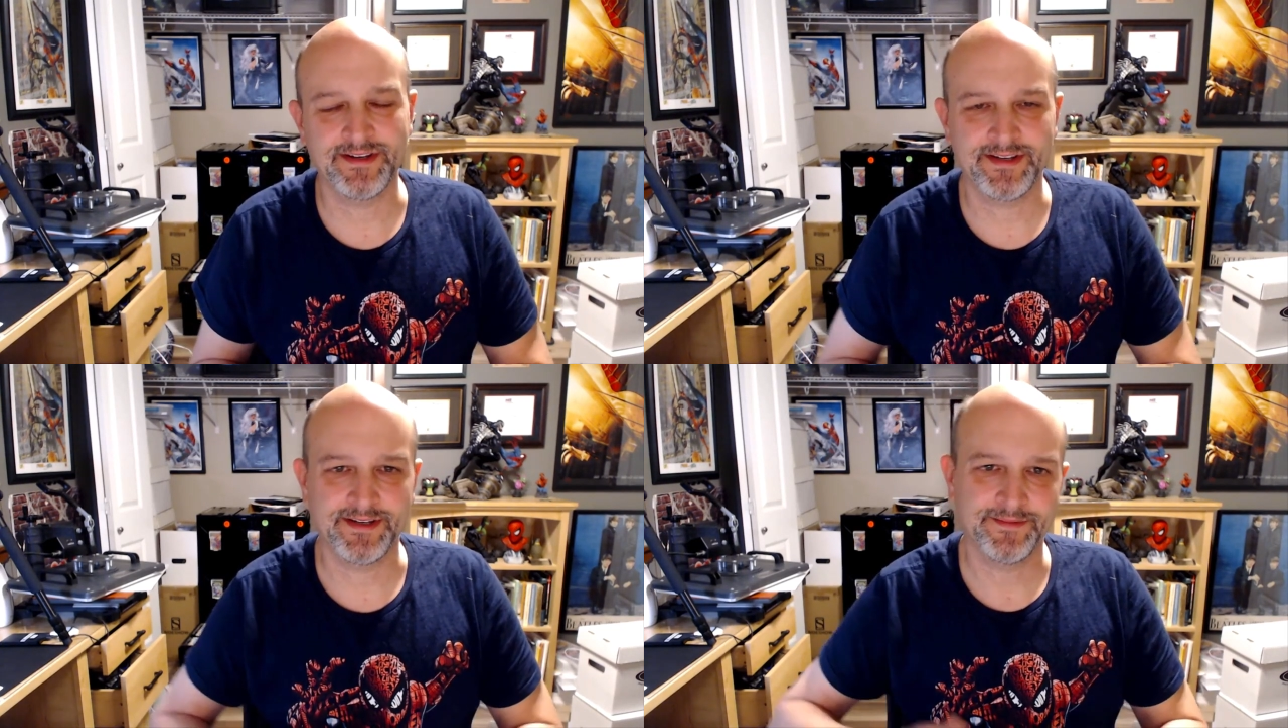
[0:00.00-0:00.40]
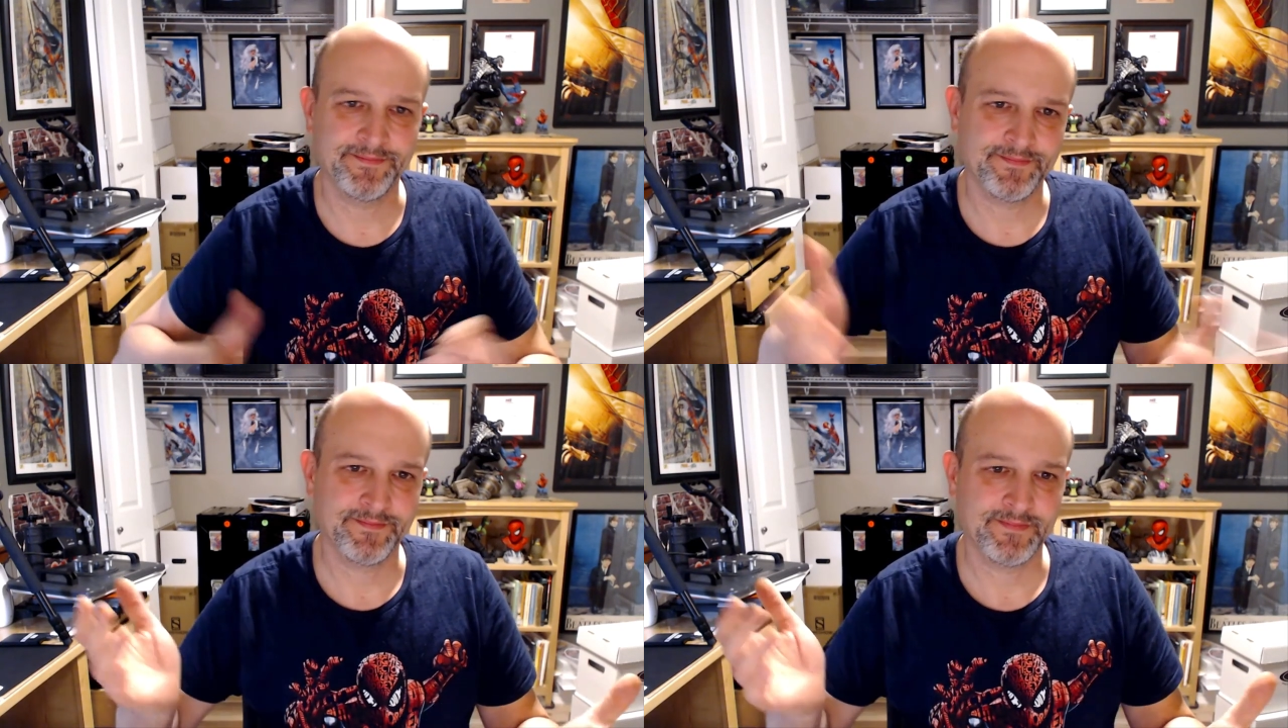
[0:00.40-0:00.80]
uh,
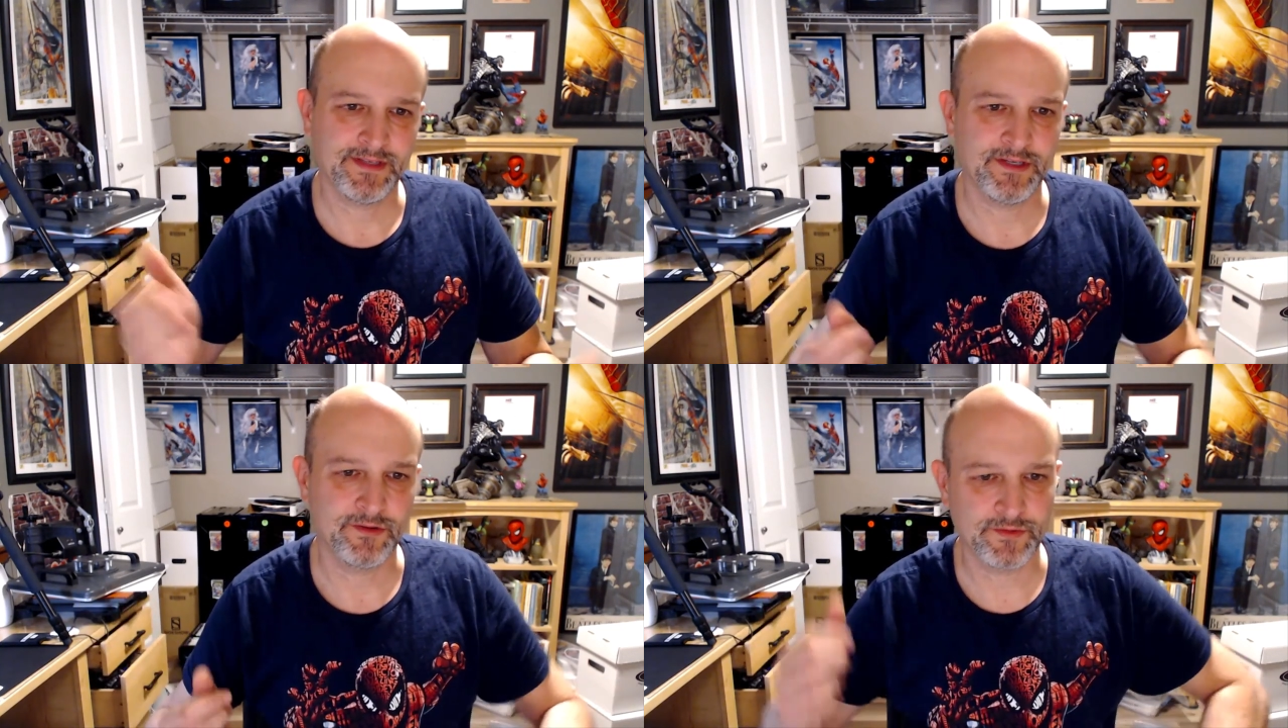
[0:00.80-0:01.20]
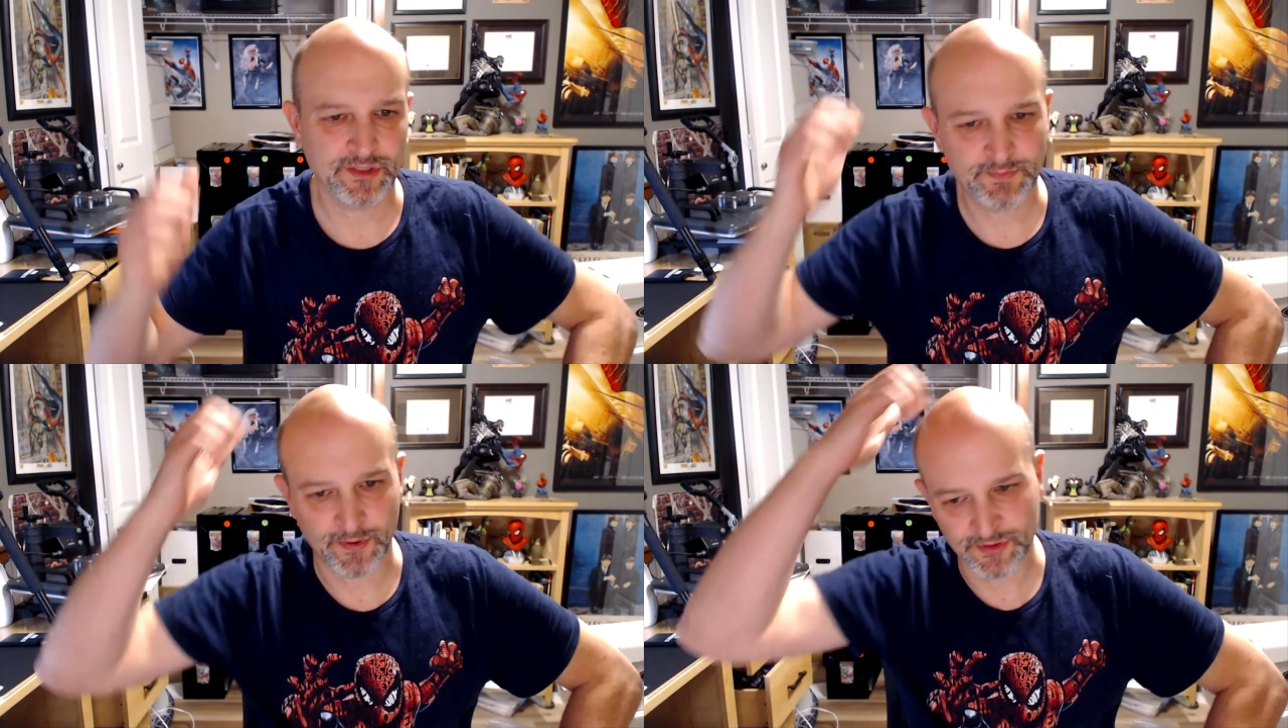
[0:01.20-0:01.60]
you know,
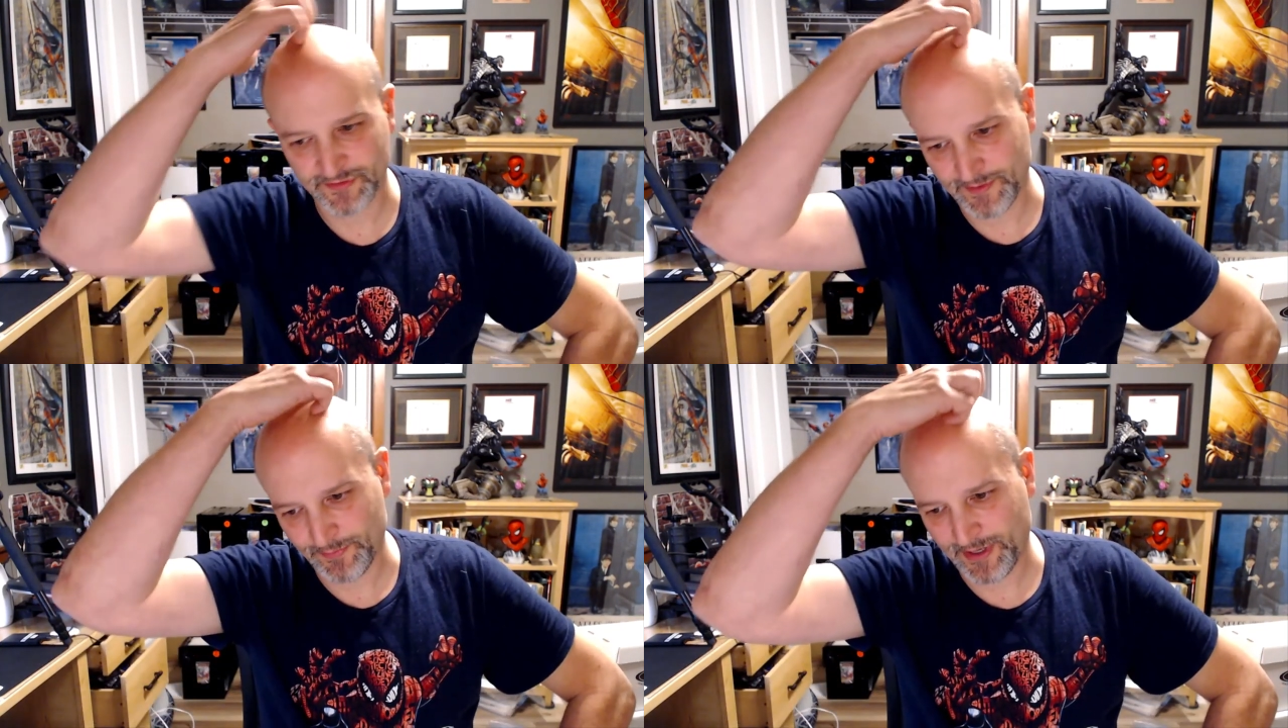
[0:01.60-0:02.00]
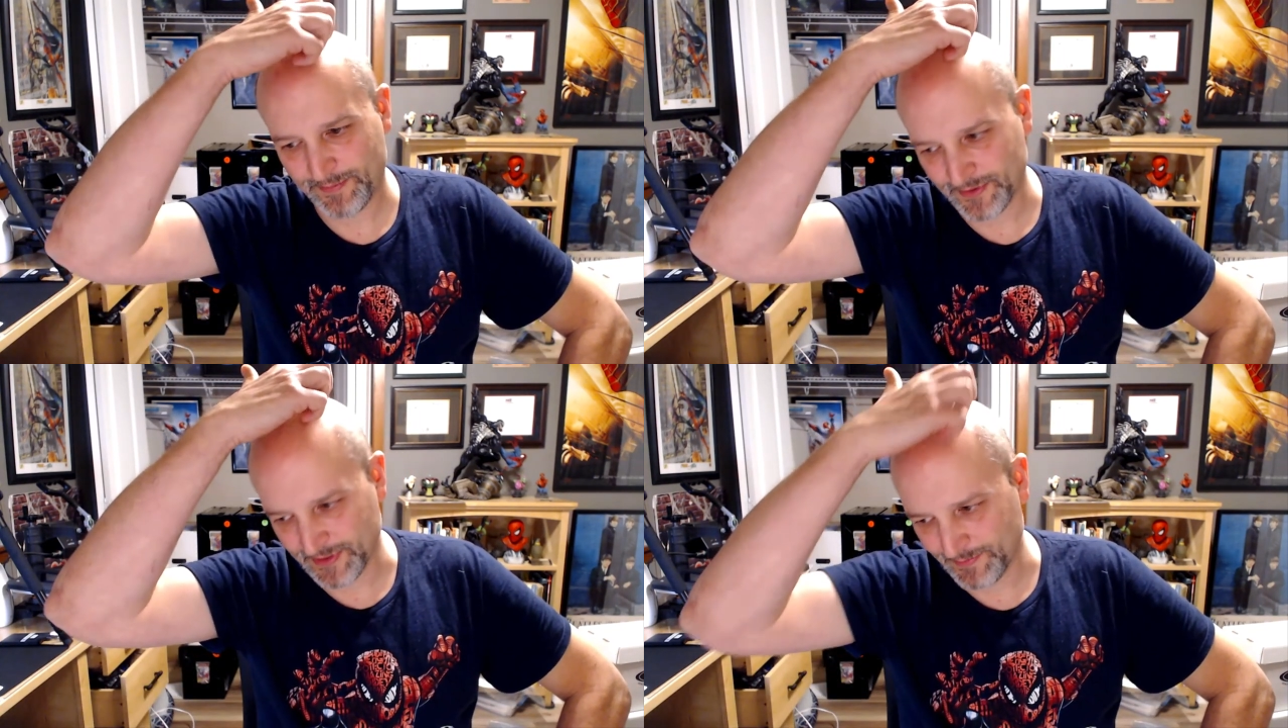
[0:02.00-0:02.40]
dispose of it properly.